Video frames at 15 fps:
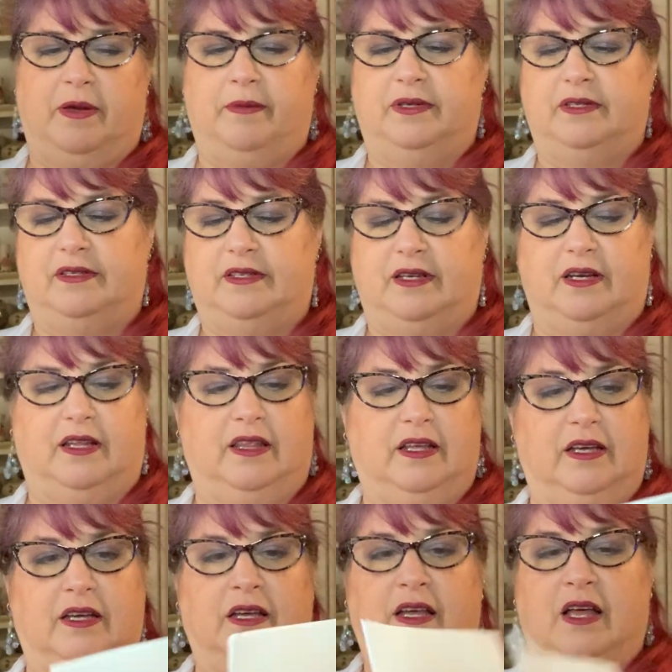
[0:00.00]
able to see
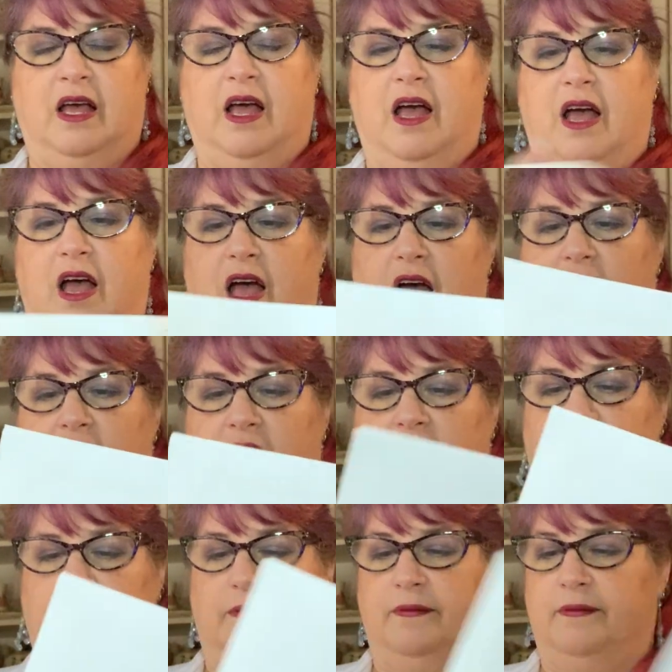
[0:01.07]
anything.
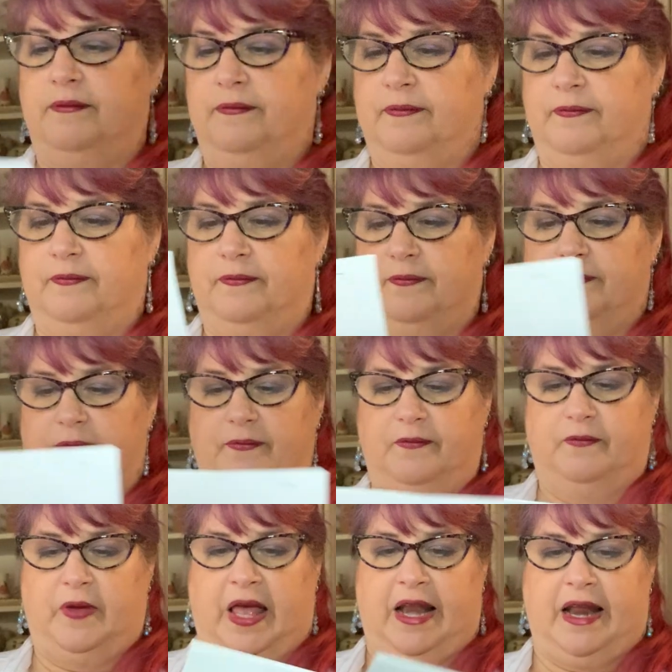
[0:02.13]

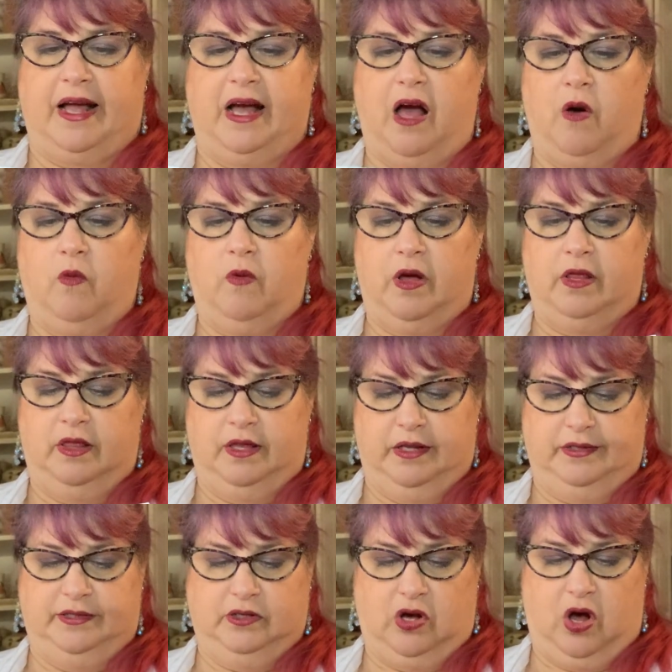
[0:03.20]
And I got one
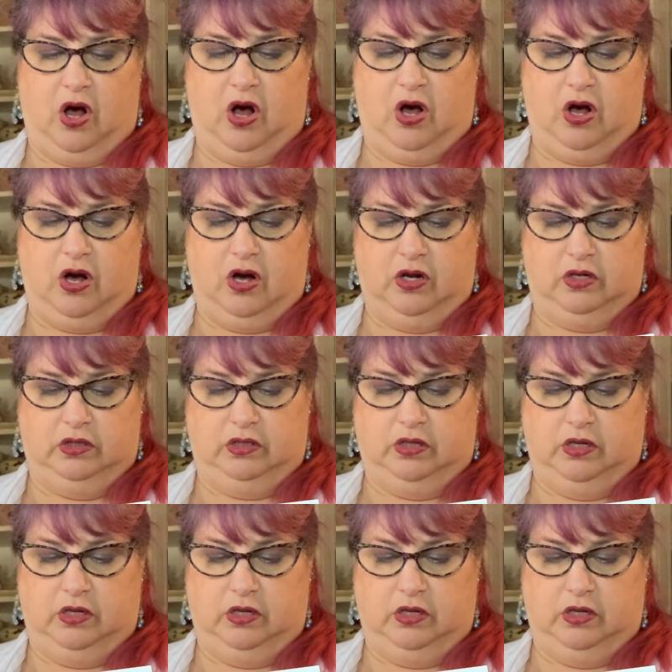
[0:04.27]
that's called